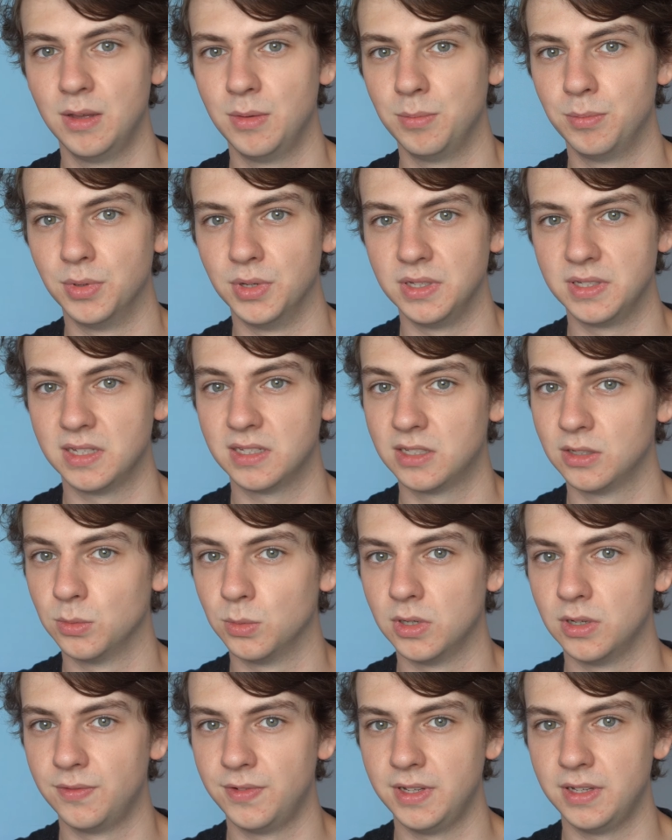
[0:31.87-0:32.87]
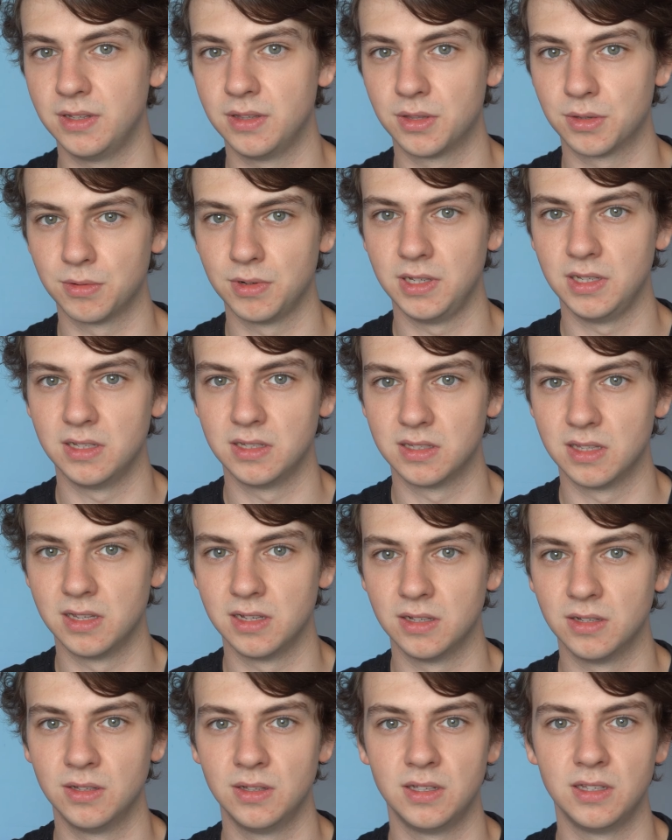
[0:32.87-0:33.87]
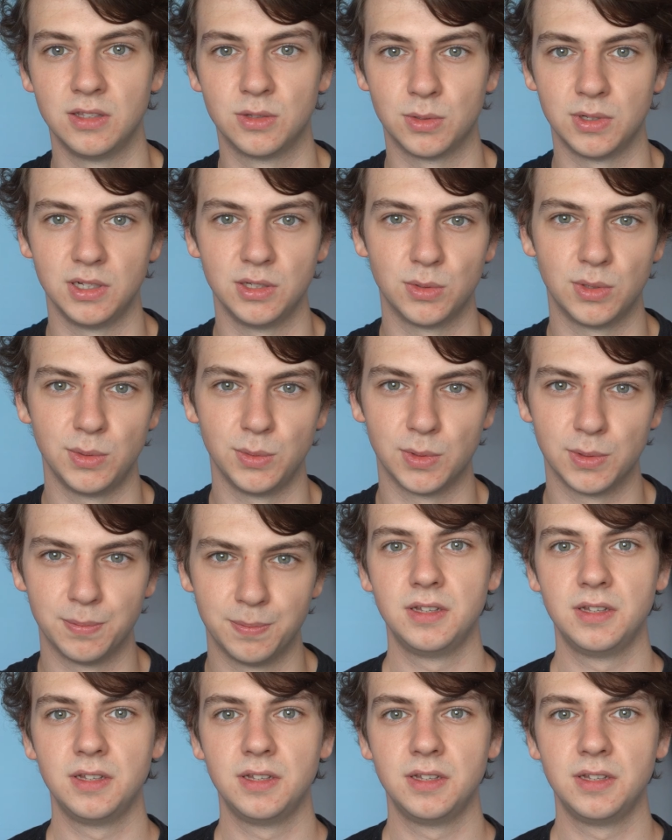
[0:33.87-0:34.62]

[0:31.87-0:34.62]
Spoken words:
but is it still worth it 3 years later in 2021?